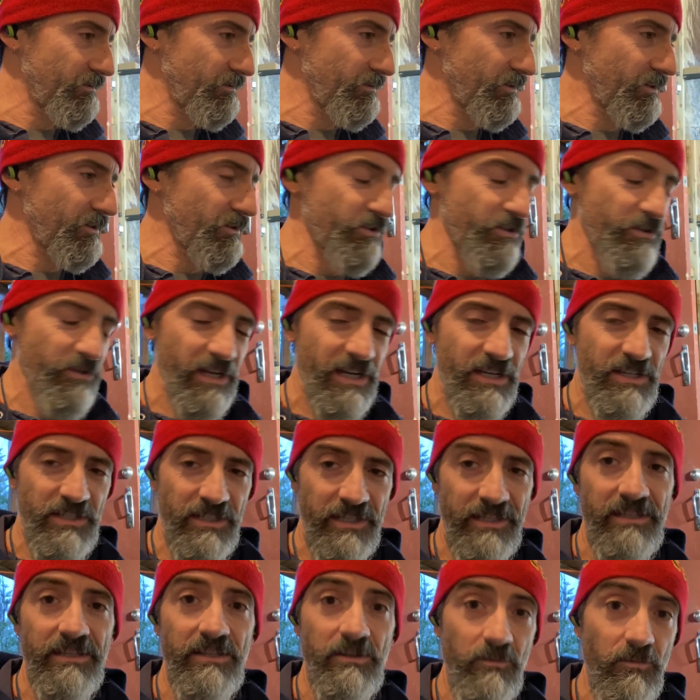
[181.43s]
because you
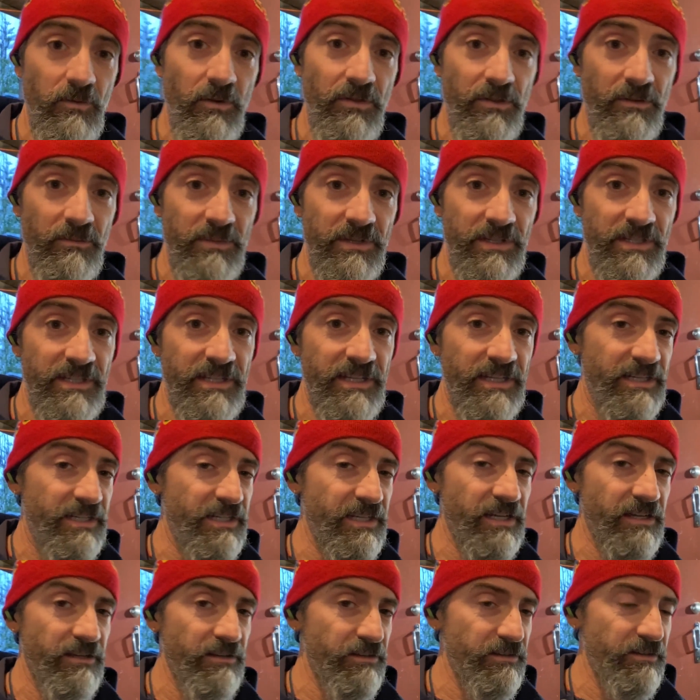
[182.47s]
want them to stick
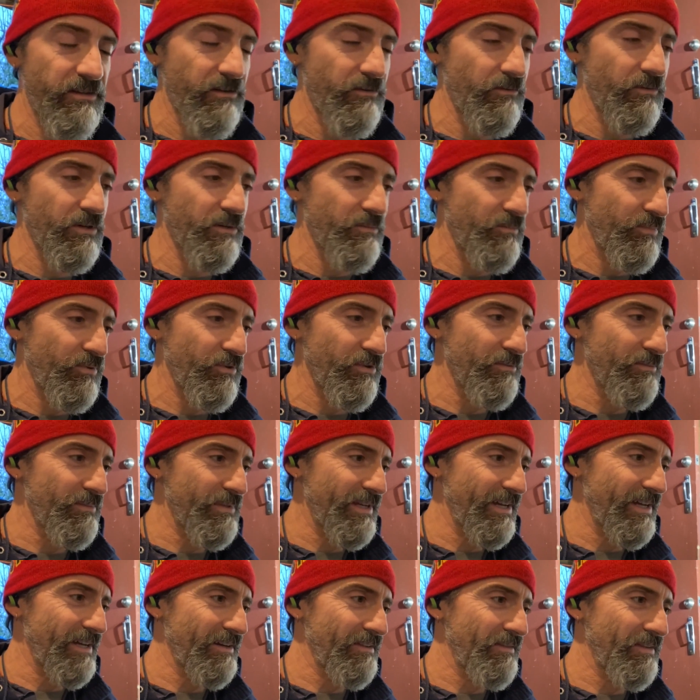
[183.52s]
down. You don't want to put them
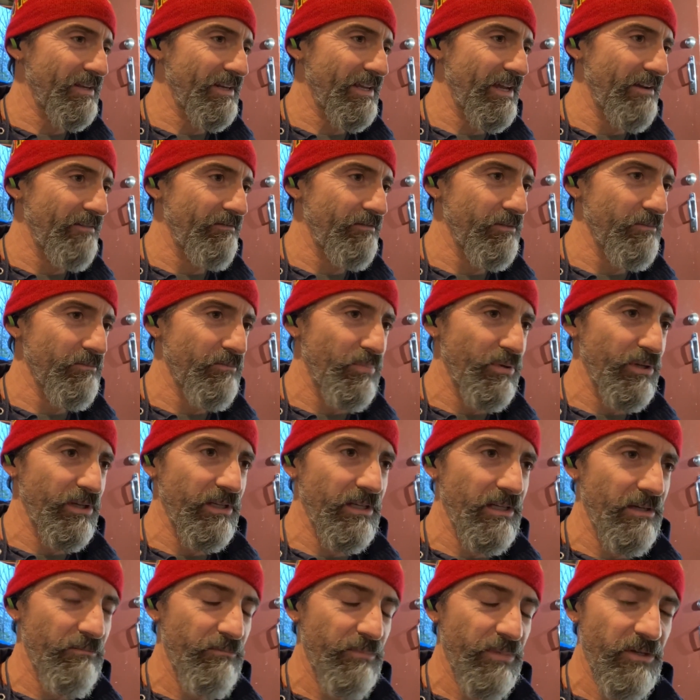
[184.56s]
down and then have them
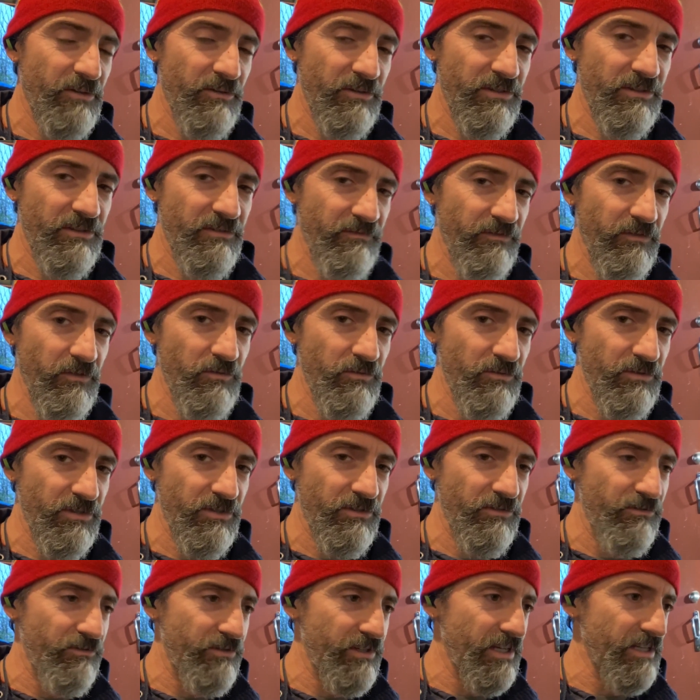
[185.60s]
peel up because the floor's
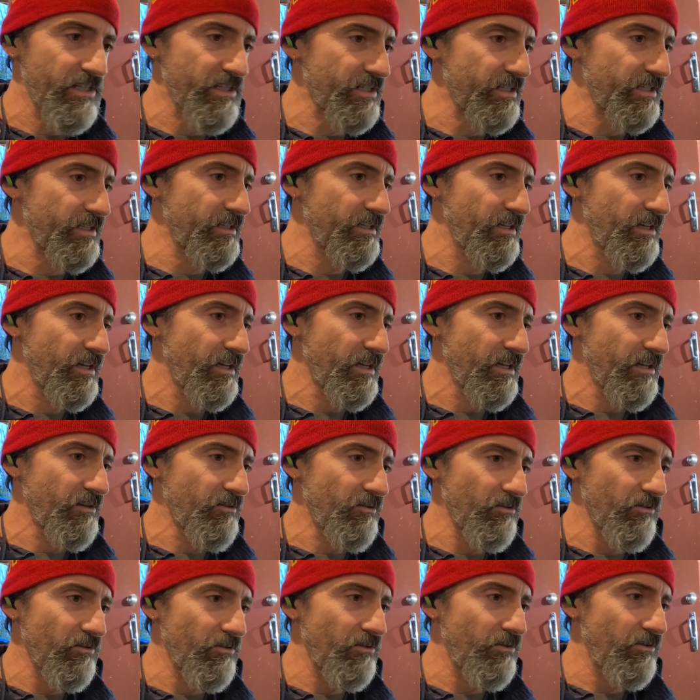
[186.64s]
too dusty
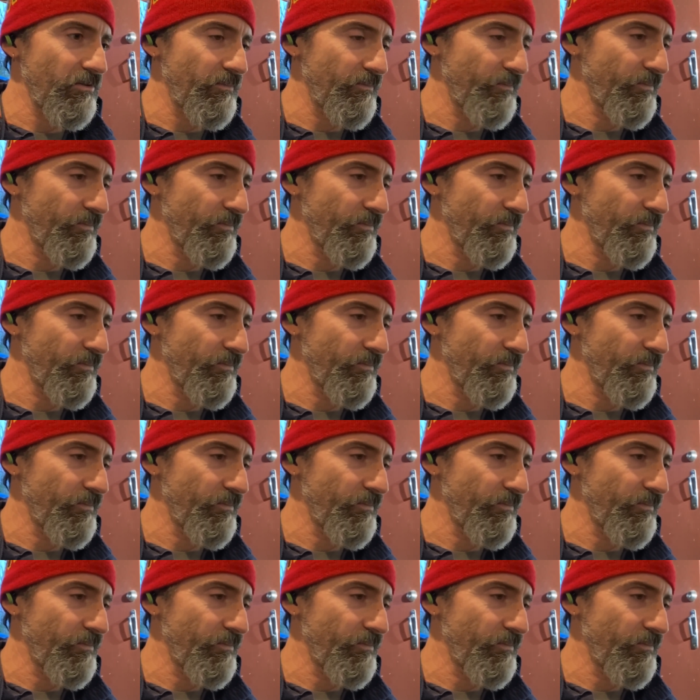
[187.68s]
or